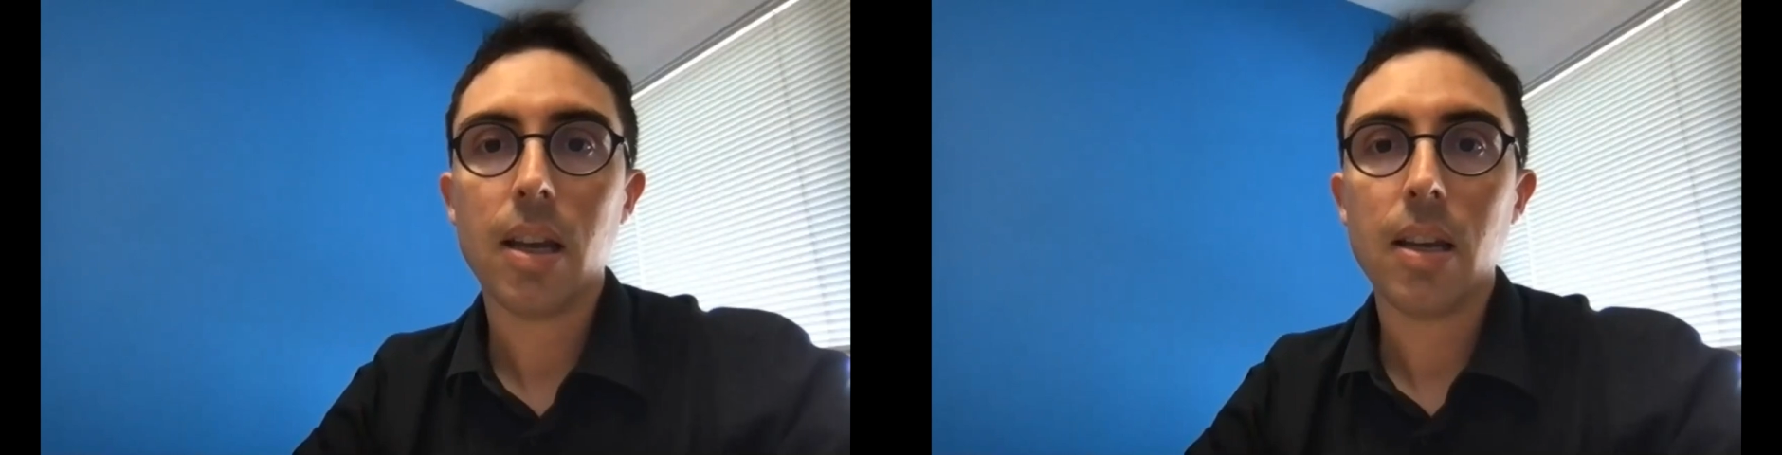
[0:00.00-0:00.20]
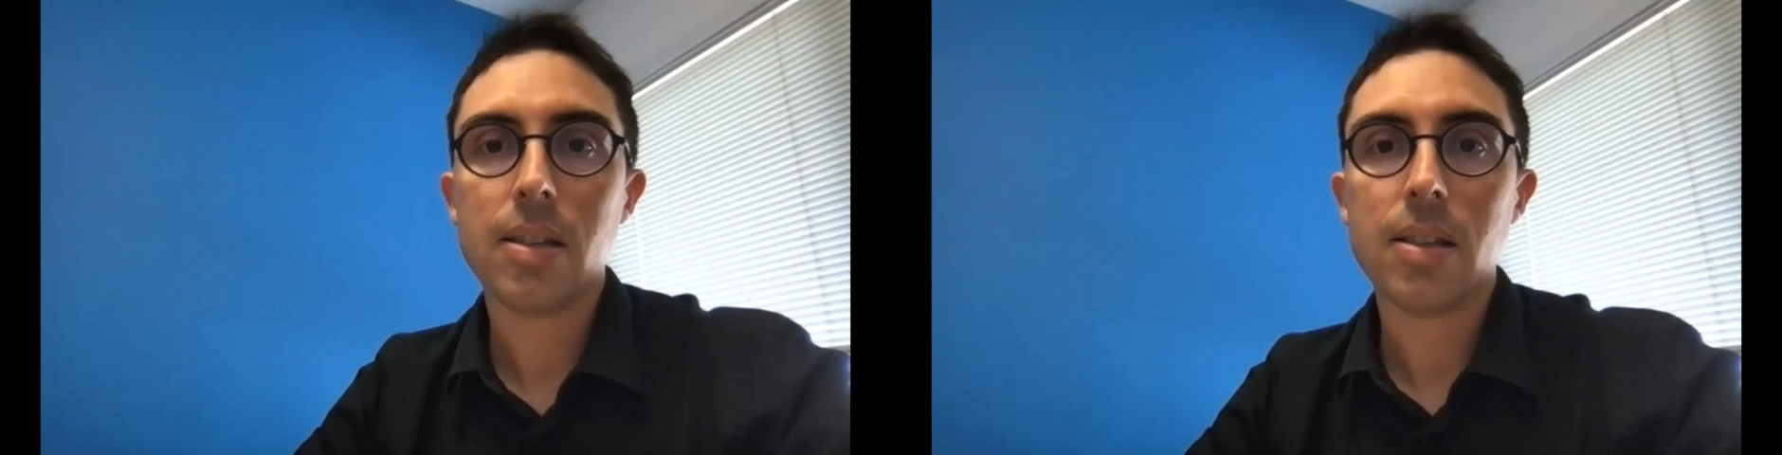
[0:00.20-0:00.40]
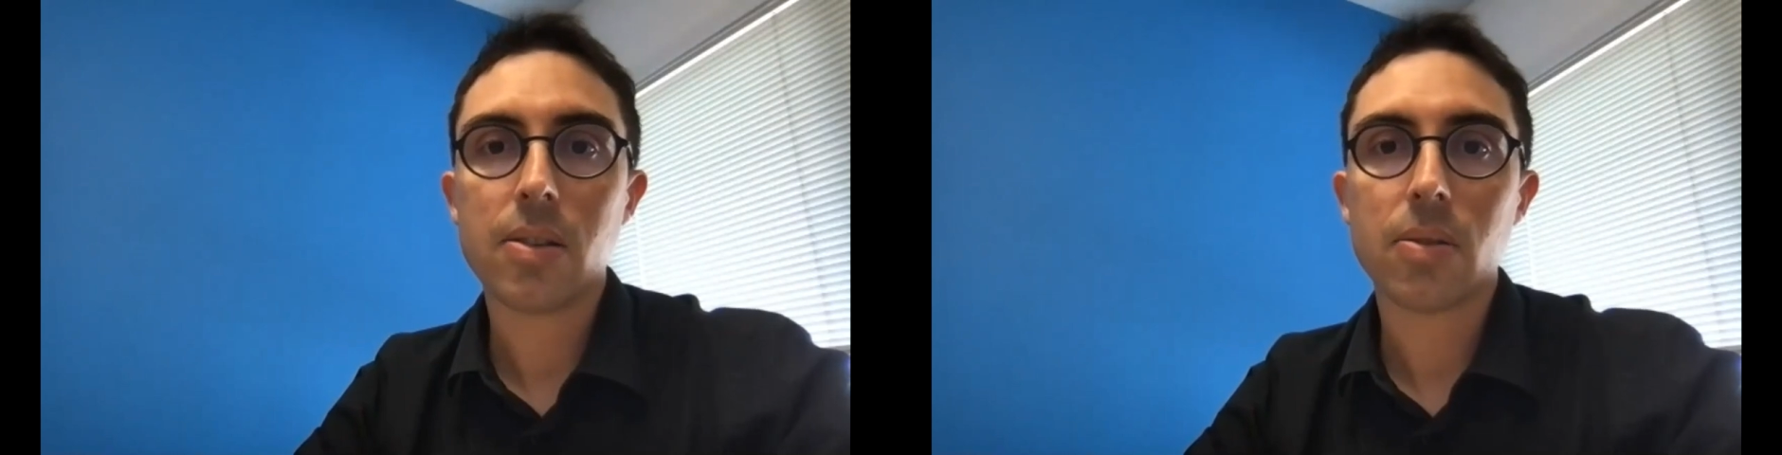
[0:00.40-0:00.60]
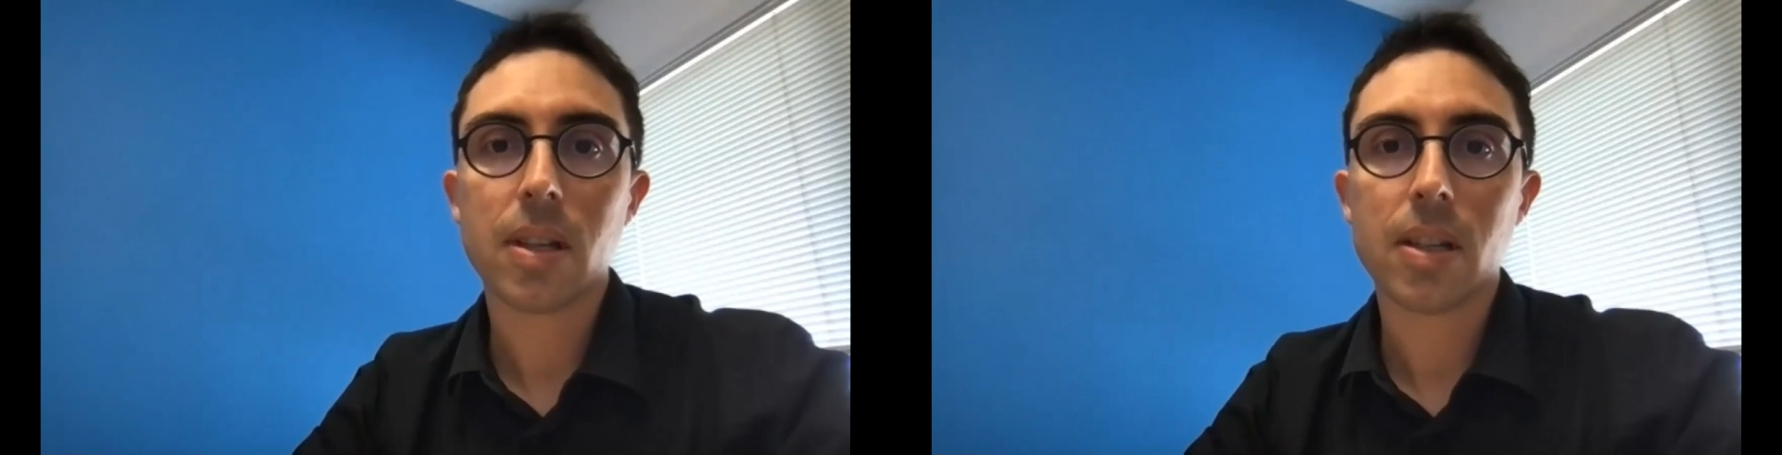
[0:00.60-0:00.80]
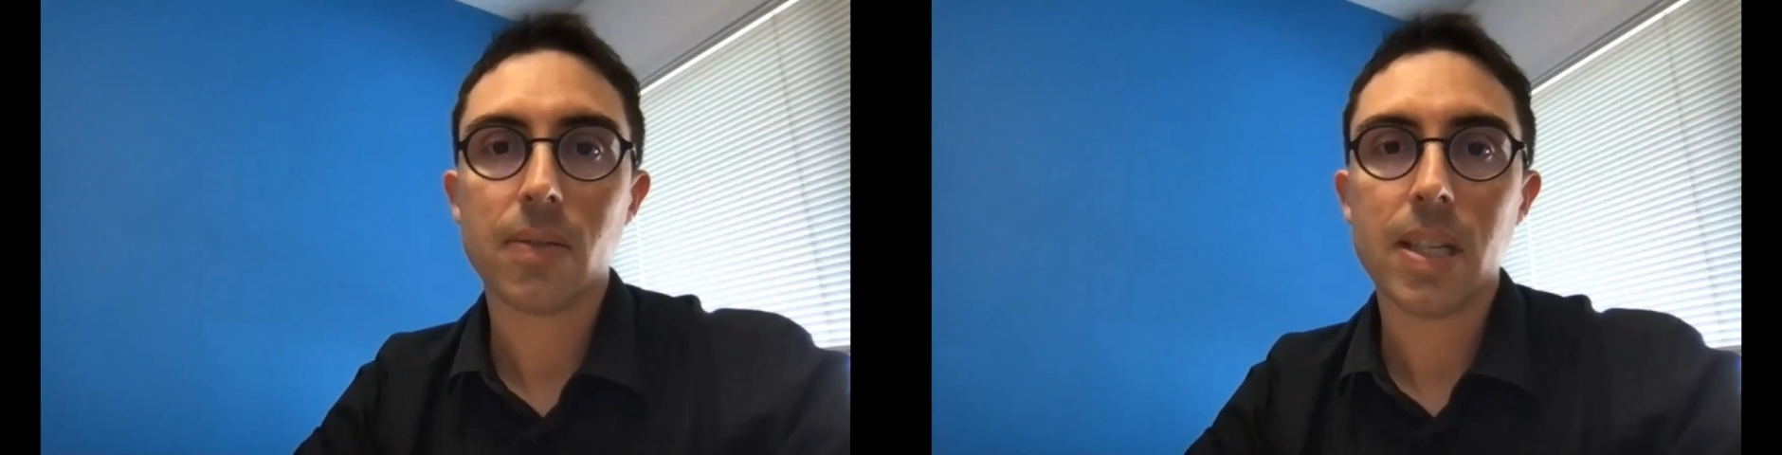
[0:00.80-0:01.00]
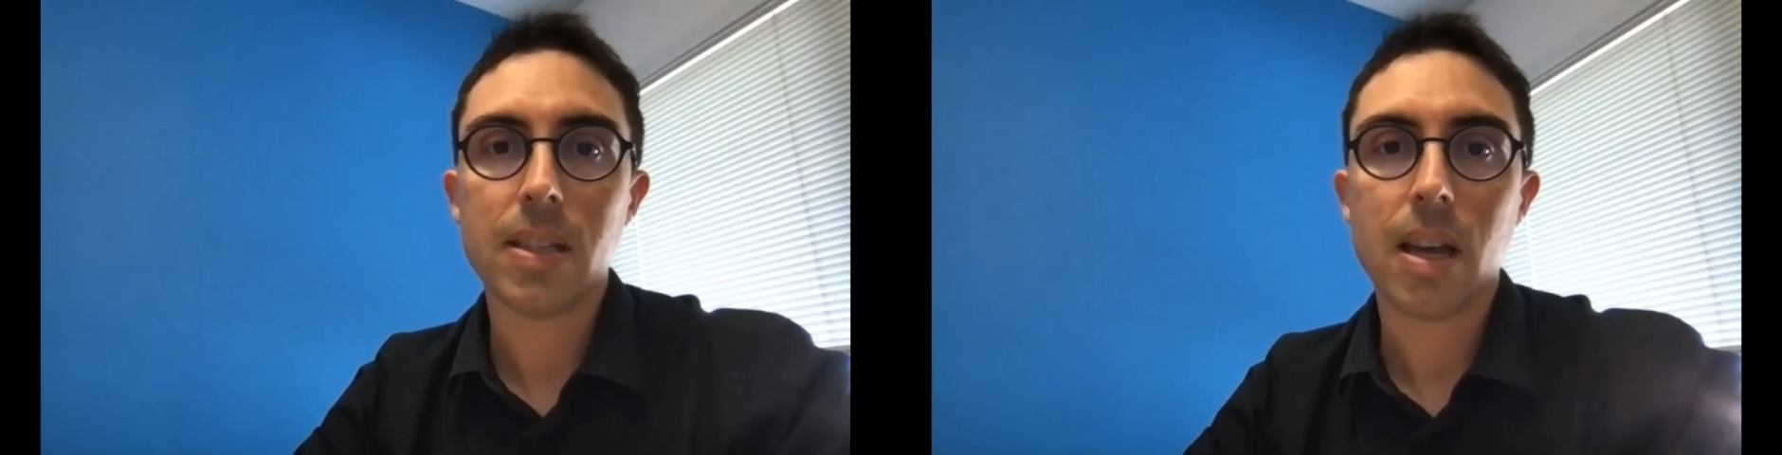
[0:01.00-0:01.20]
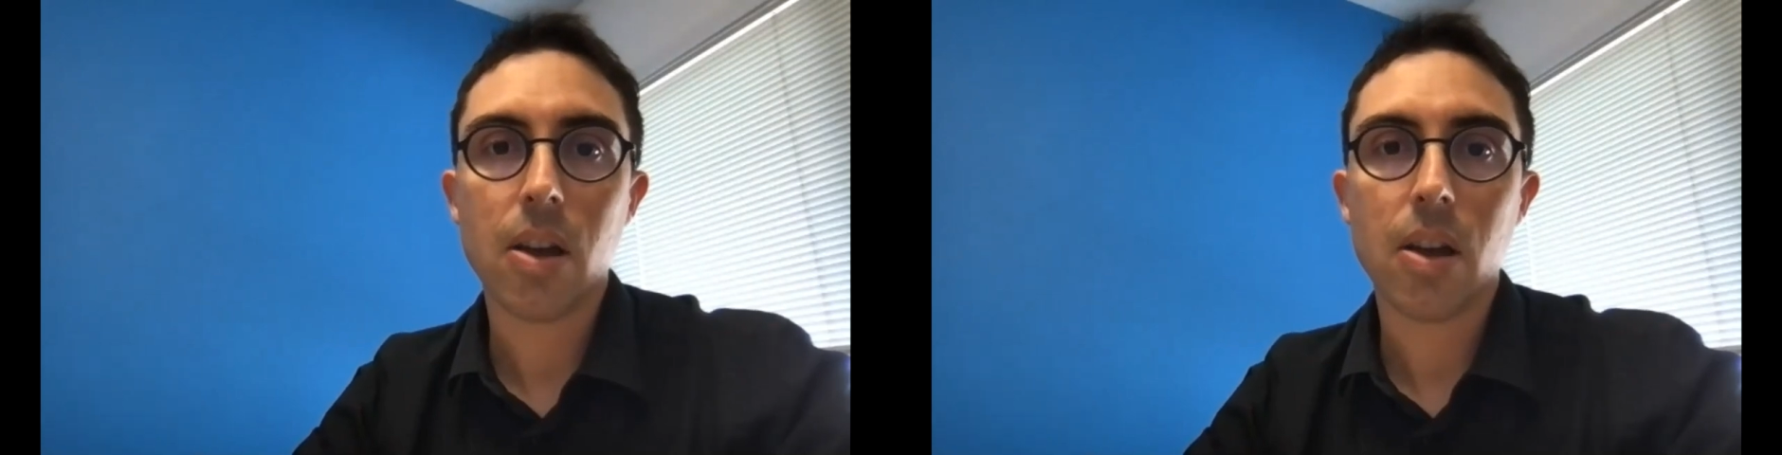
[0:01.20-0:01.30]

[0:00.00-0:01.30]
essential skills visa